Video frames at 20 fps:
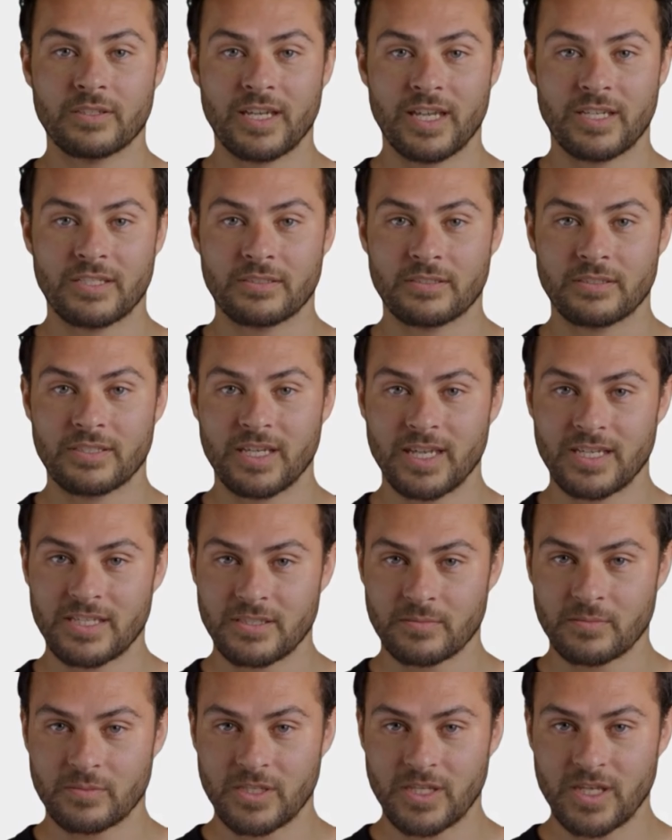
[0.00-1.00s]
In
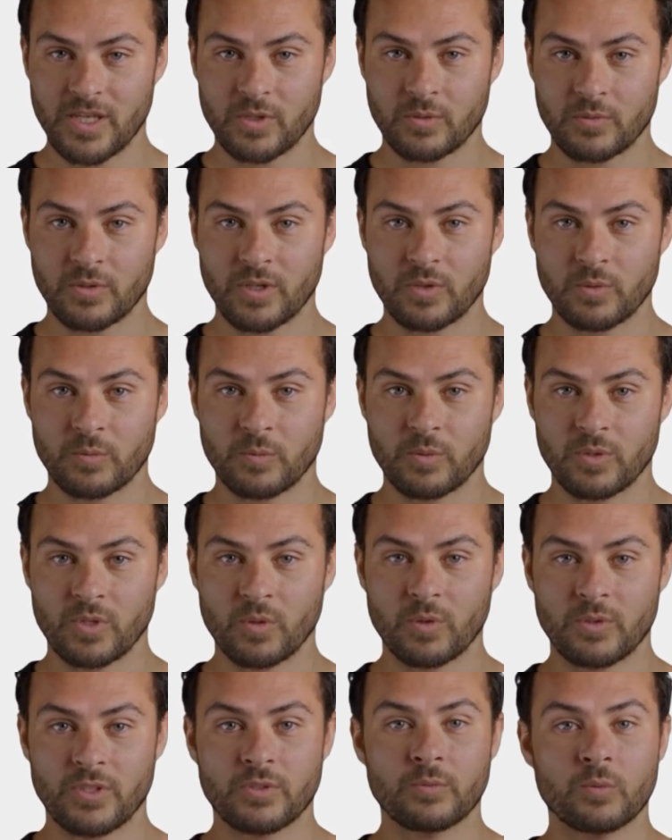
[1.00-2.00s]
today's video, we're
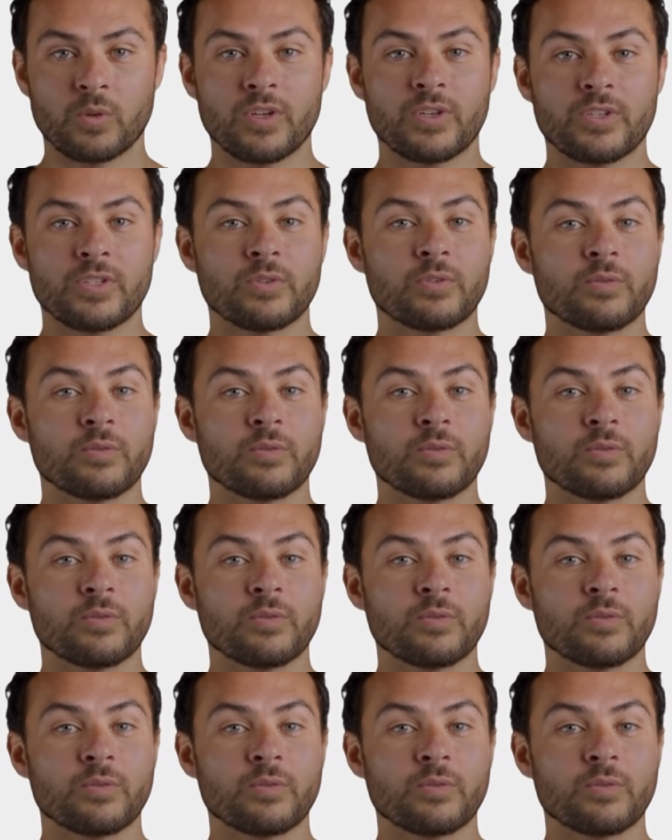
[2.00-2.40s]
going to walk